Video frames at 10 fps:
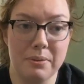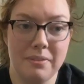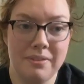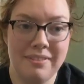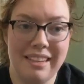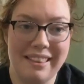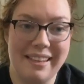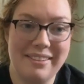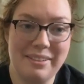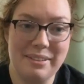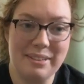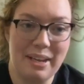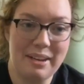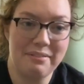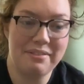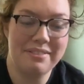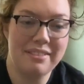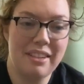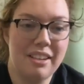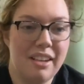to, and that's just life.
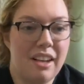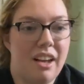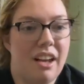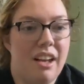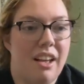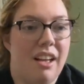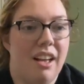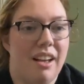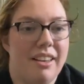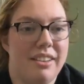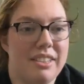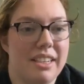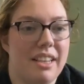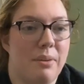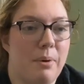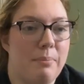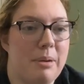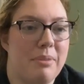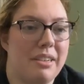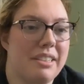He said that one
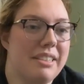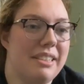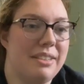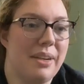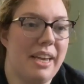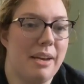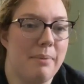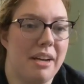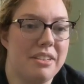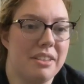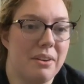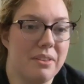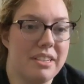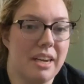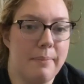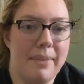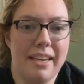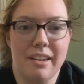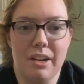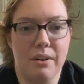my pregnancy, so I can't imagine all the time.
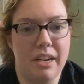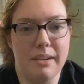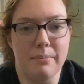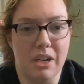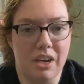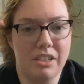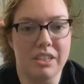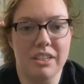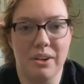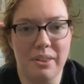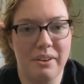Yeah, no, I am nauseous